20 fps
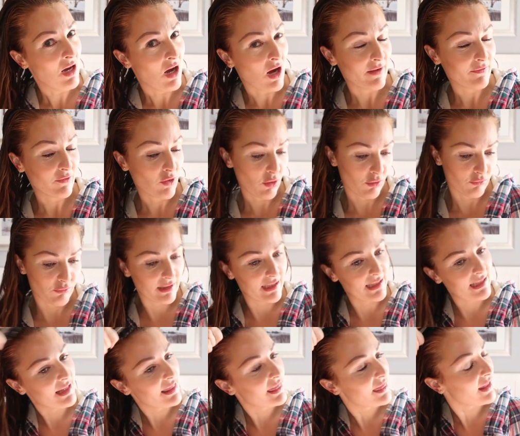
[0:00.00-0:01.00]
I've got
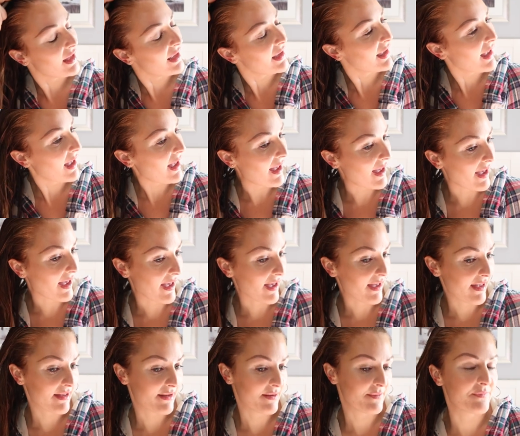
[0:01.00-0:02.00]
really thick
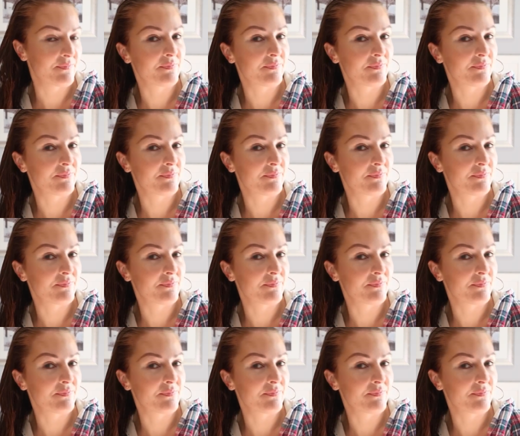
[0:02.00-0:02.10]
hair.